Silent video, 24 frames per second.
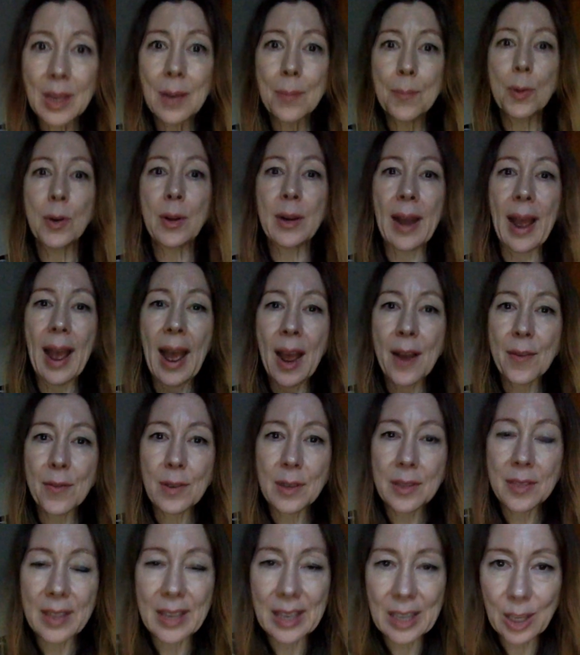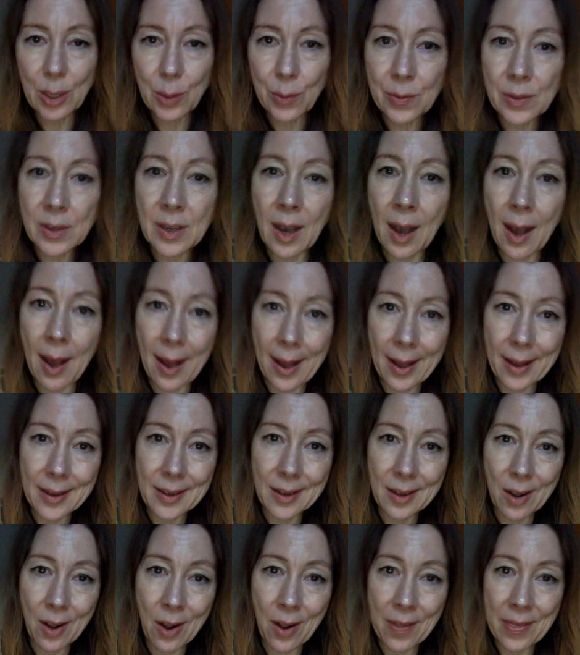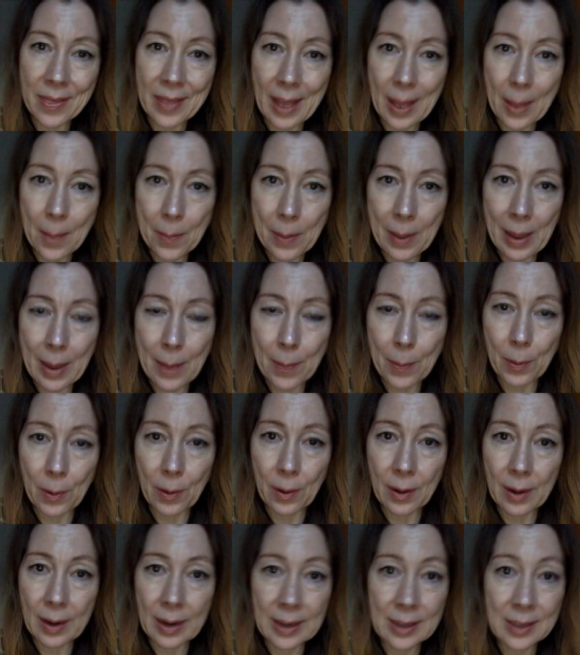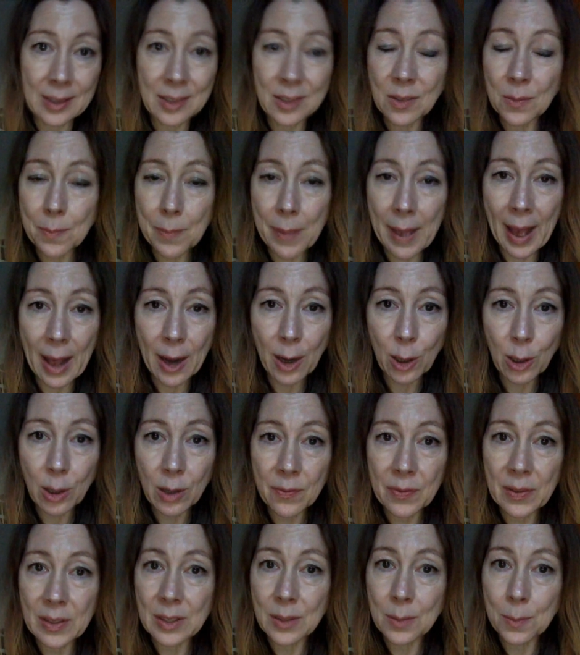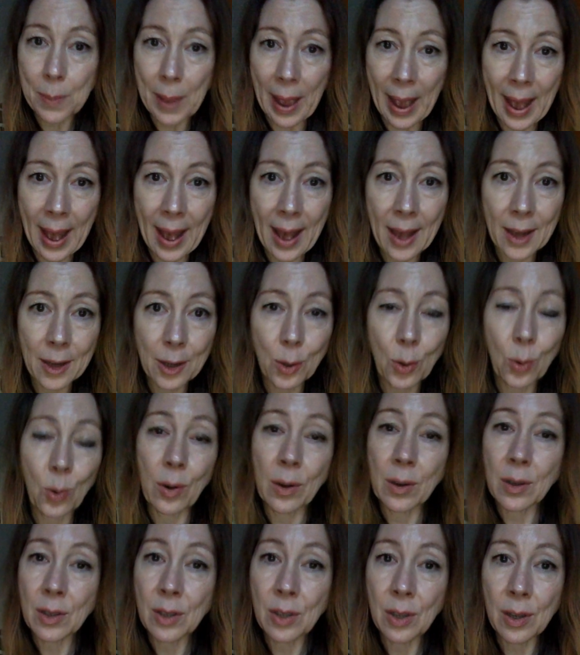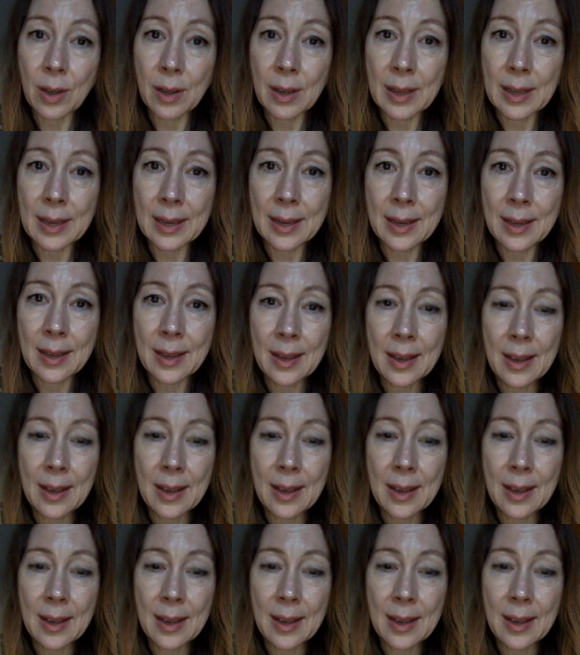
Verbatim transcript: put everything you've got on that paper. It doesn't matter if it's bad or good.